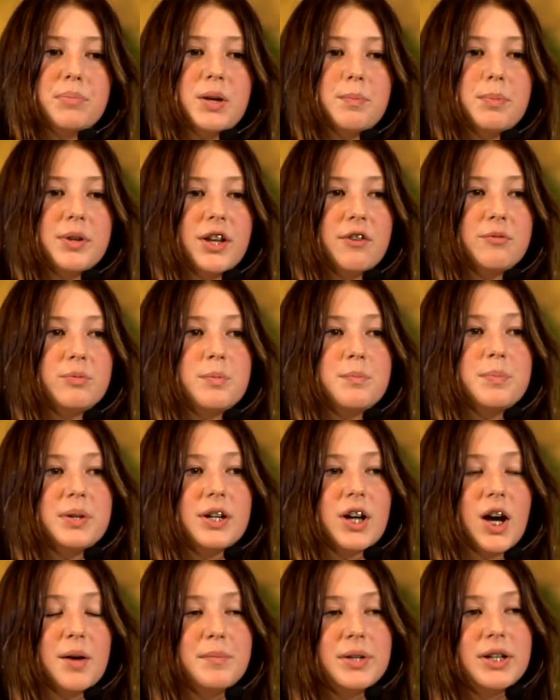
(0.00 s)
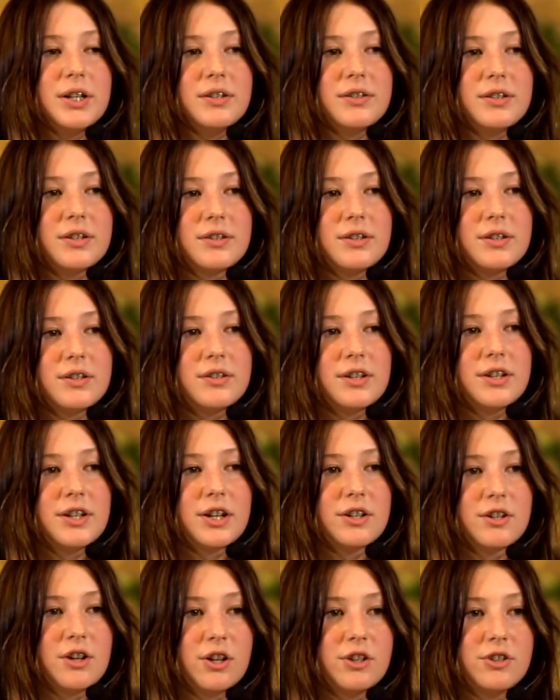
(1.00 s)
People have been becoming addicted to
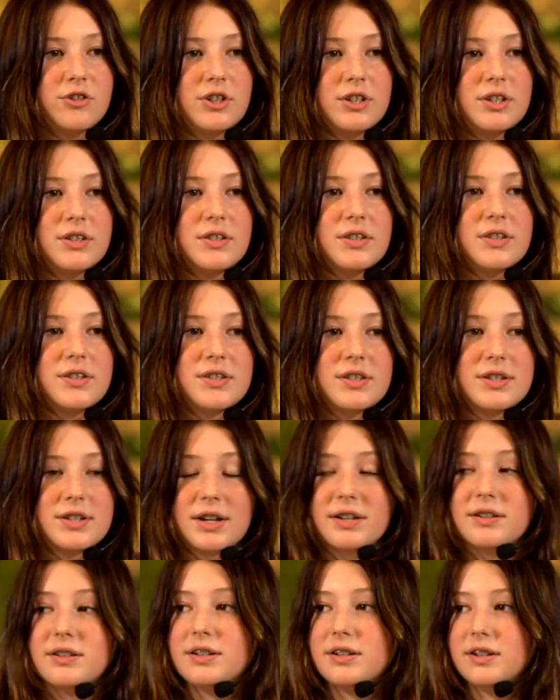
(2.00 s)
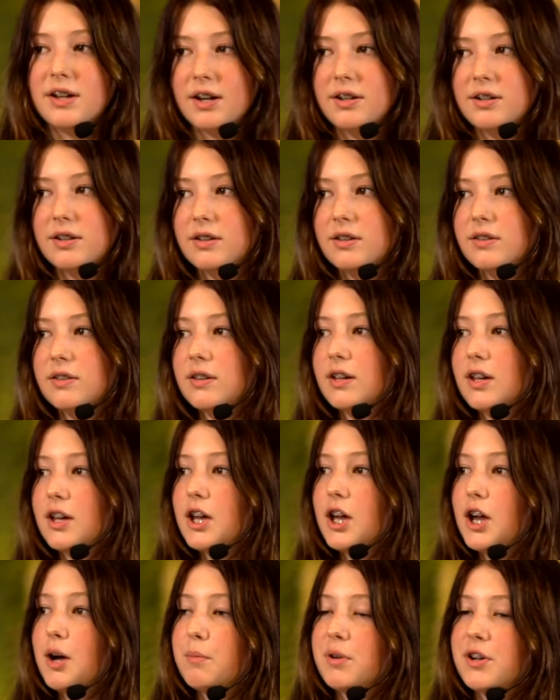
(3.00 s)
technology since the 1990s,
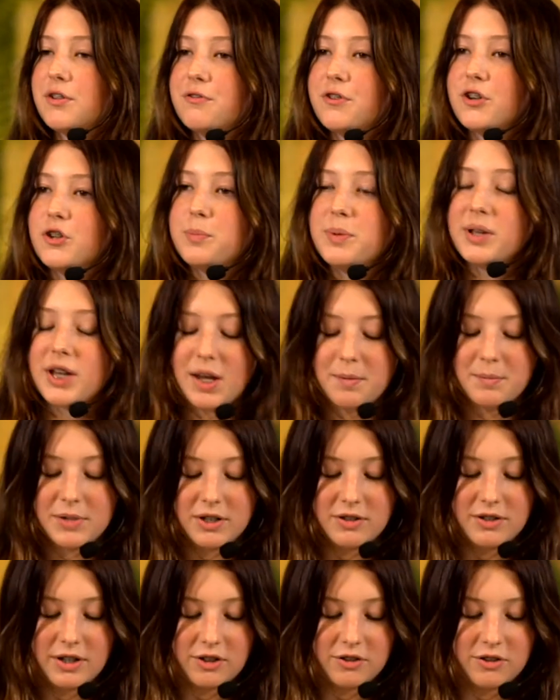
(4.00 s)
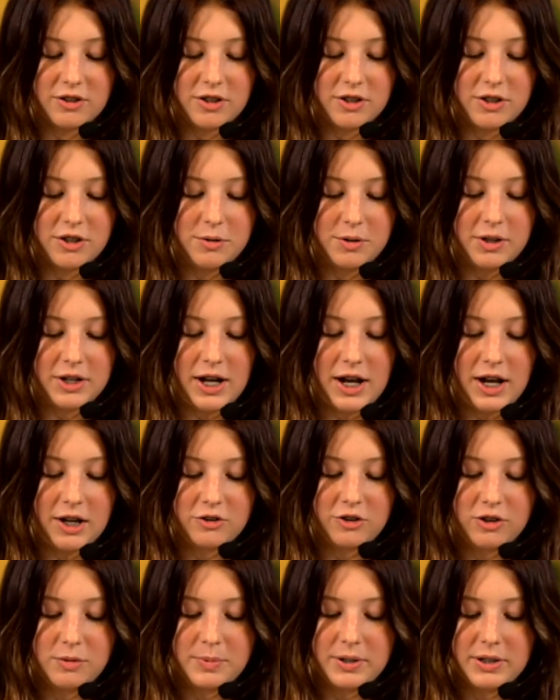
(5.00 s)
when it first became an addiction you could
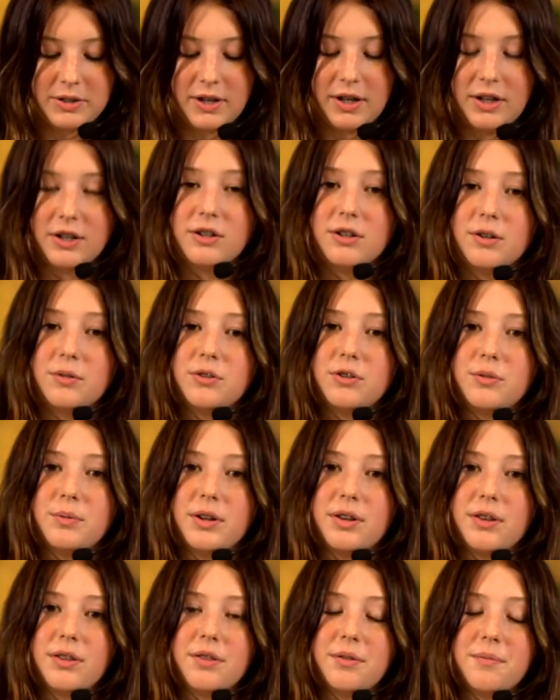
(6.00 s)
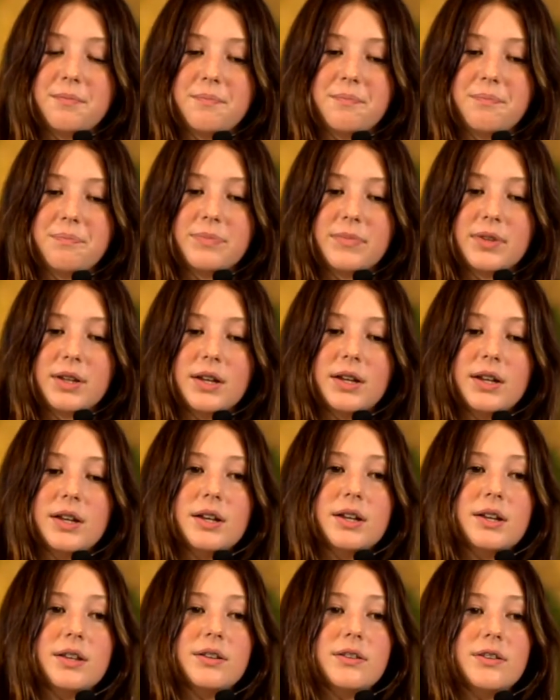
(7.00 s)
actually be diagnosed with.
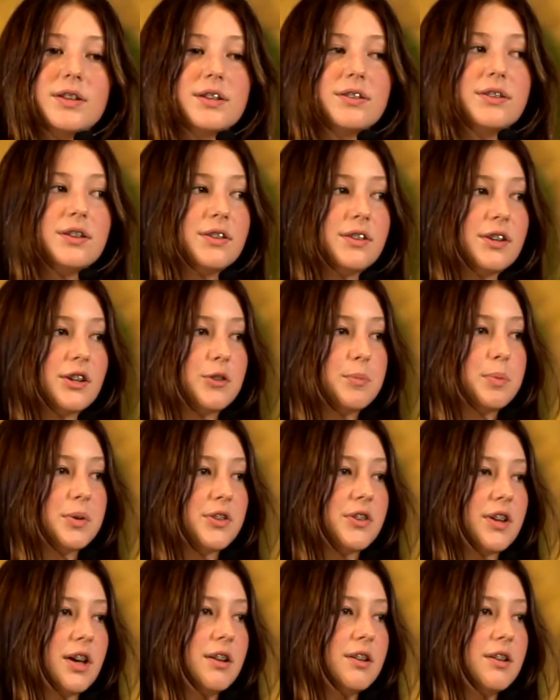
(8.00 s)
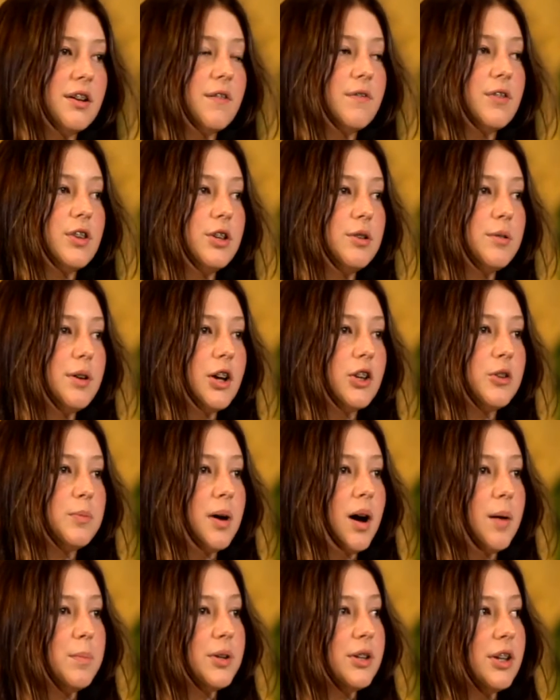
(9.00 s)
66% of the UK's
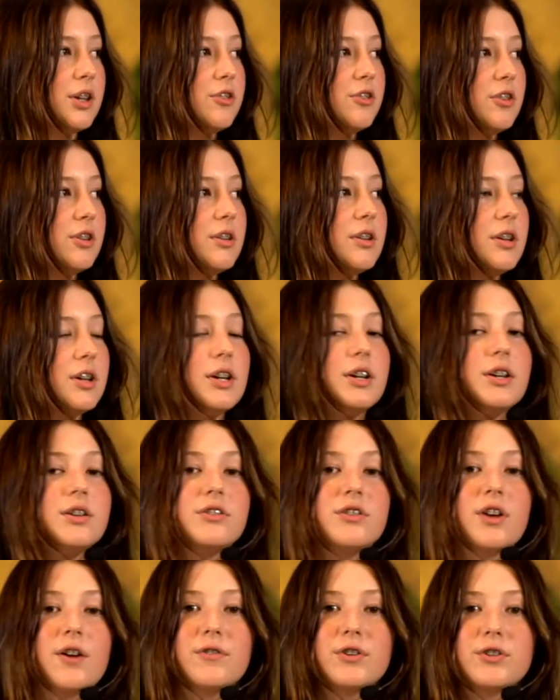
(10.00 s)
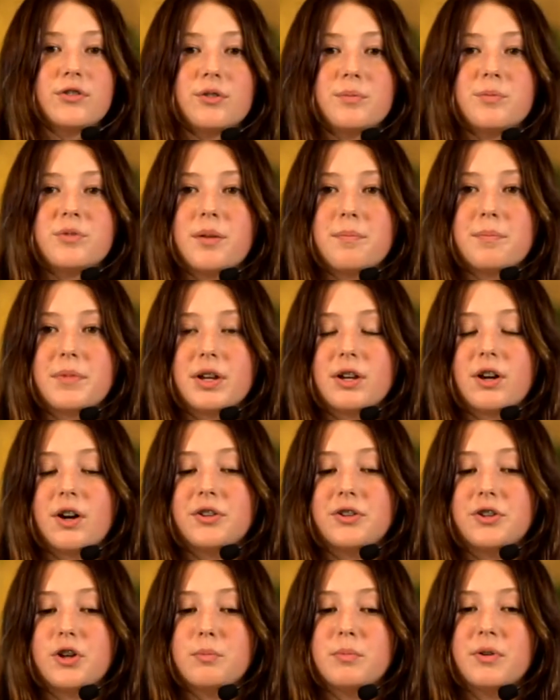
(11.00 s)
population suffers from something
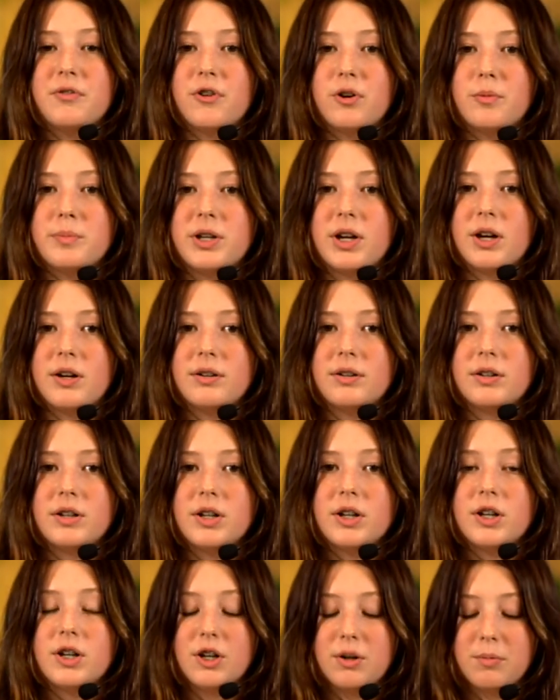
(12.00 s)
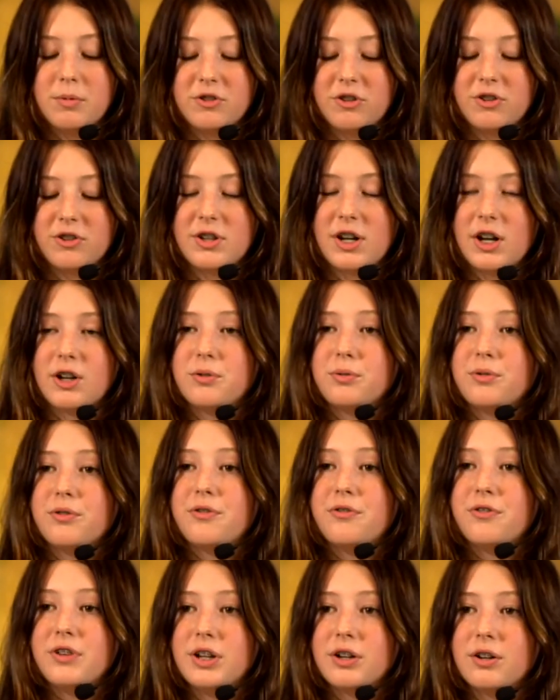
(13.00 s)
called nomophobia, which is an actual
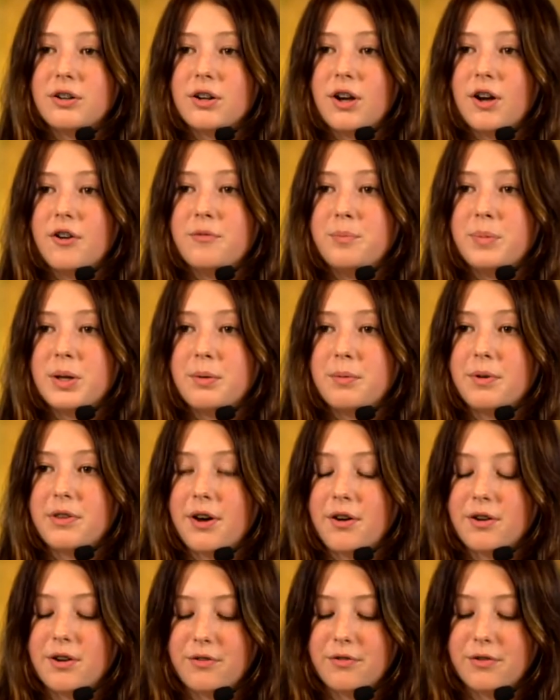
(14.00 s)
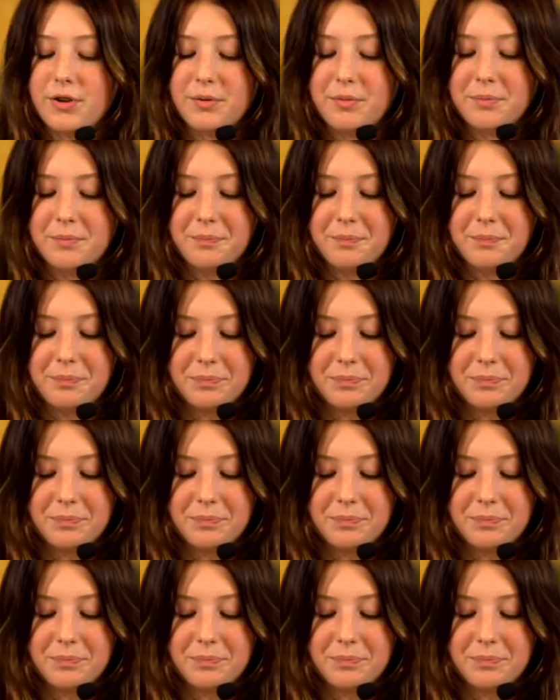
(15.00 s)
fear of being without your phone.